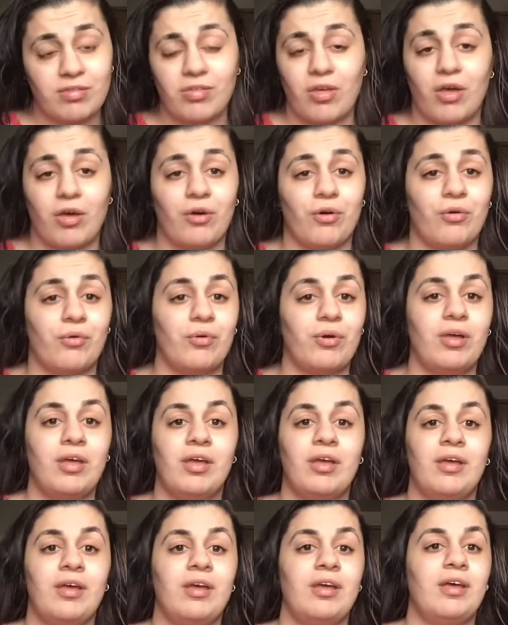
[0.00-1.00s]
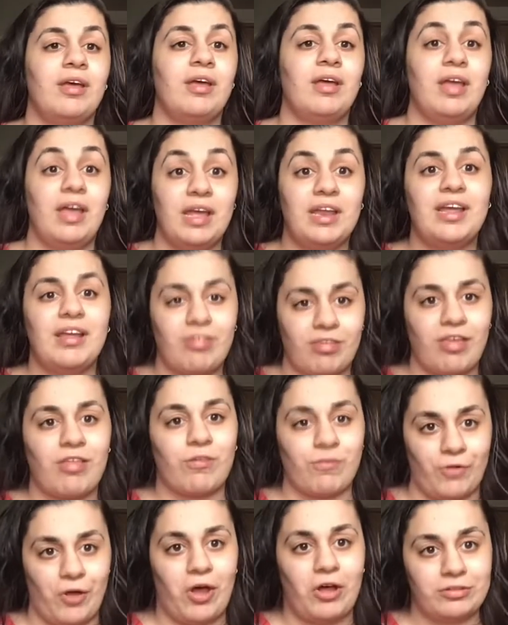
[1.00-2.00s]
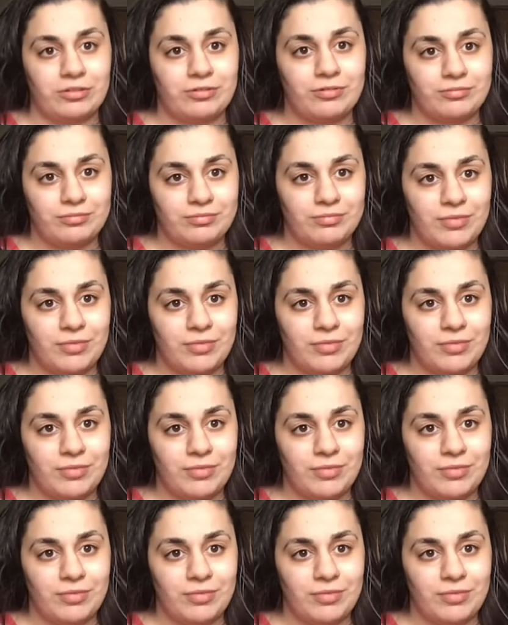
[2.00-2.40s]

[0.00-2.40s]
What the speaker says: so it is his fault.